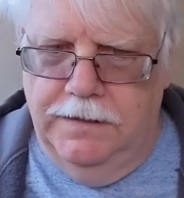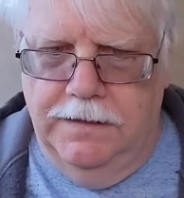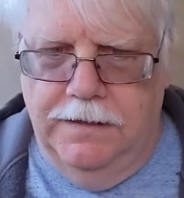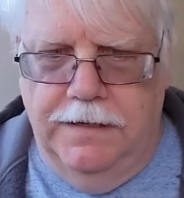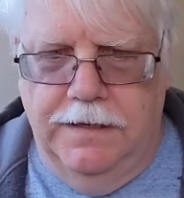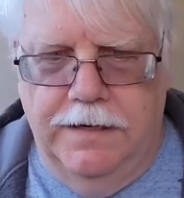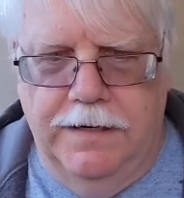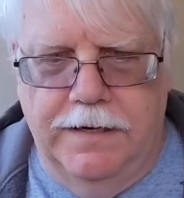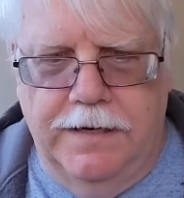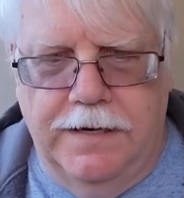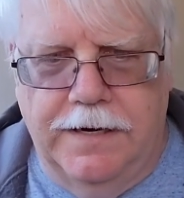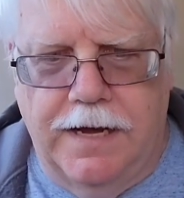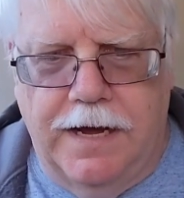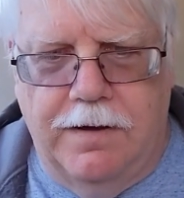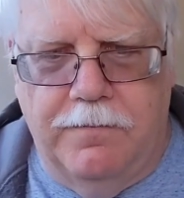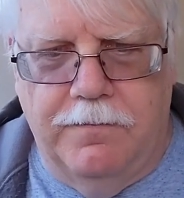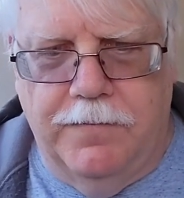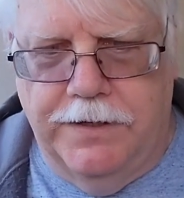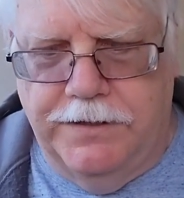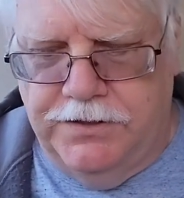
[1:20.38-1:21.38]

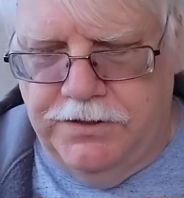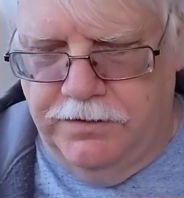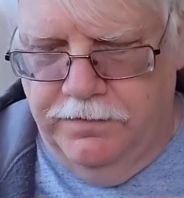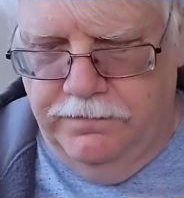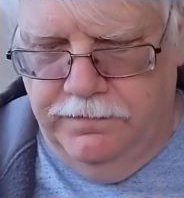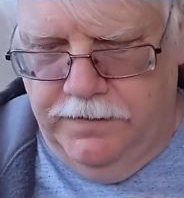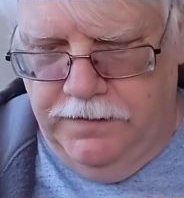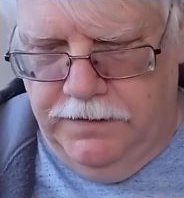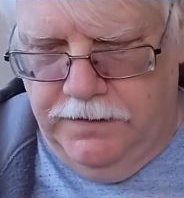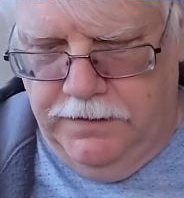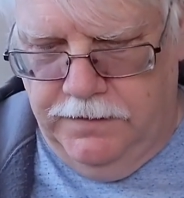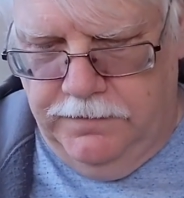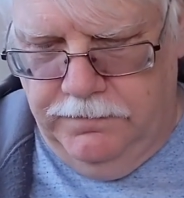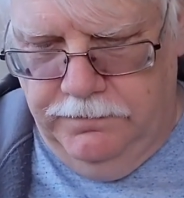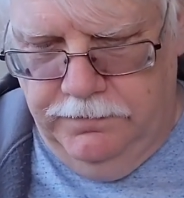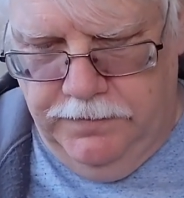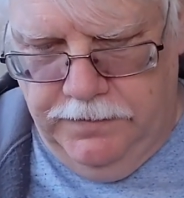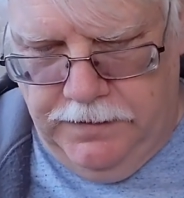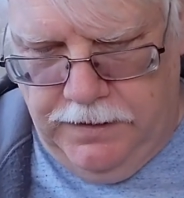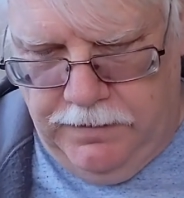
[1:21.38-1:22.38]
Not much of a
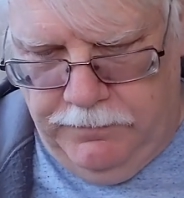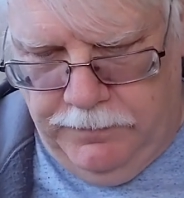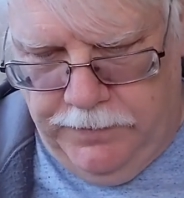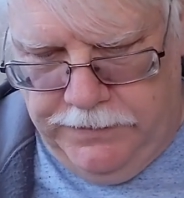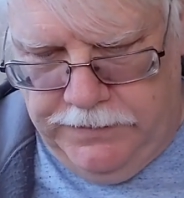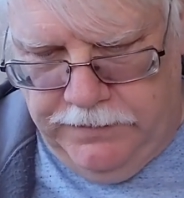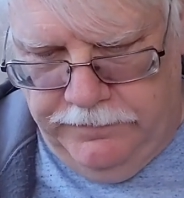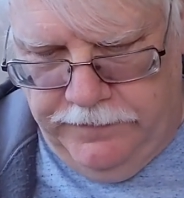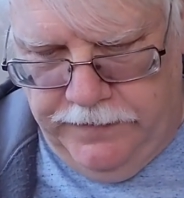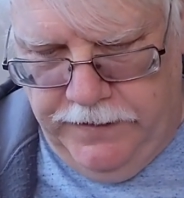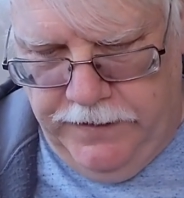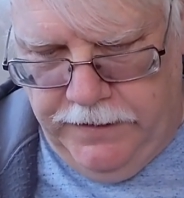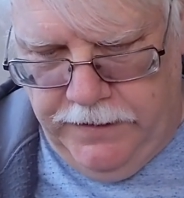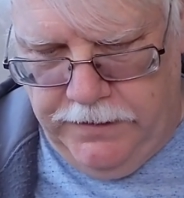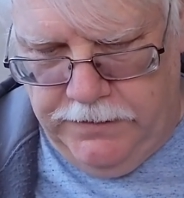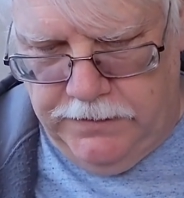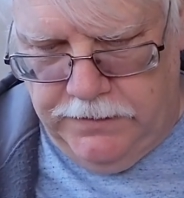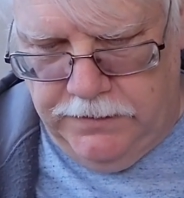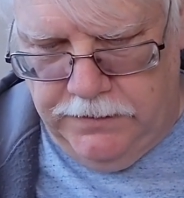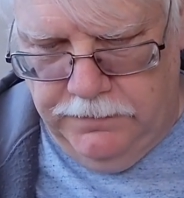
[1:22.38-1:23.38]

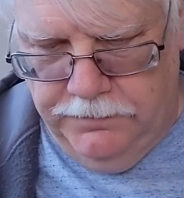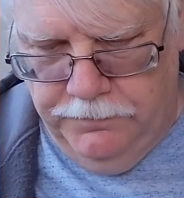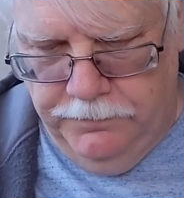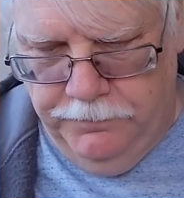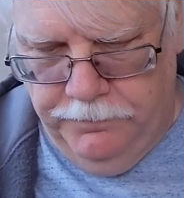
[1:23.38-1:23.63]
hiss.